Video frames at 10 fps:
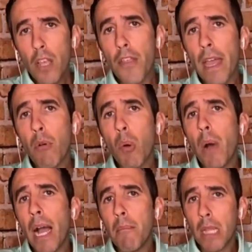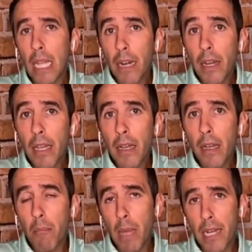They will buy
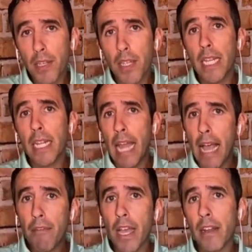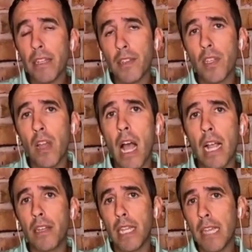malaria medicine and have that in
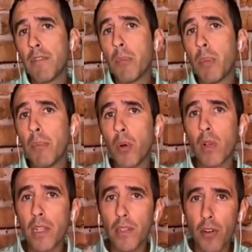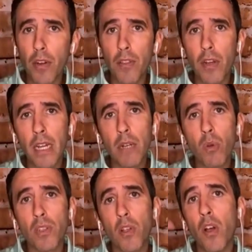stock to give to people because they're in
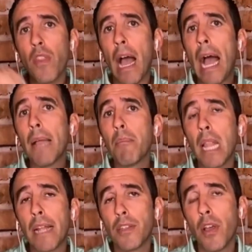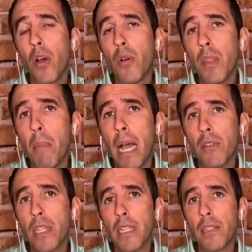what's called the high plateau in the
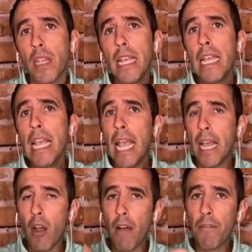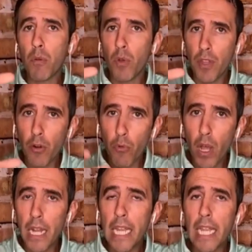mountains. And often when they're
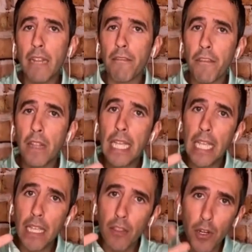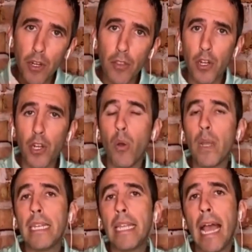running and fleeing, they're
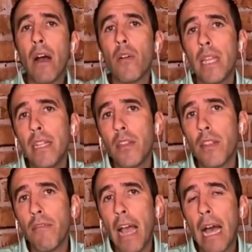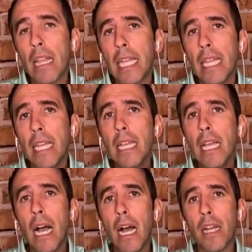going down into the valley
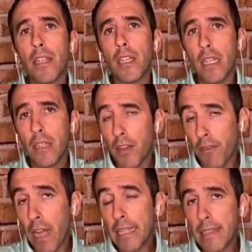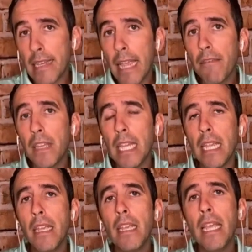to find safety.